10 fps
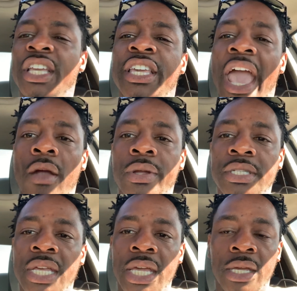
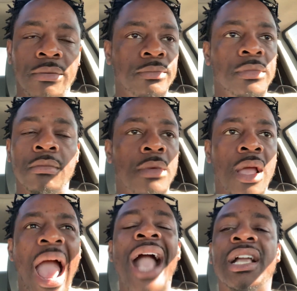Guaranteed.
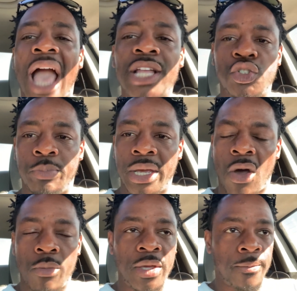I got you, big
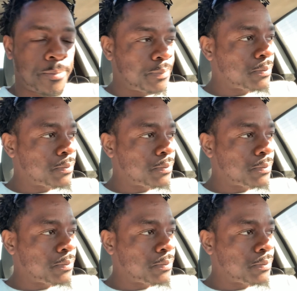homie.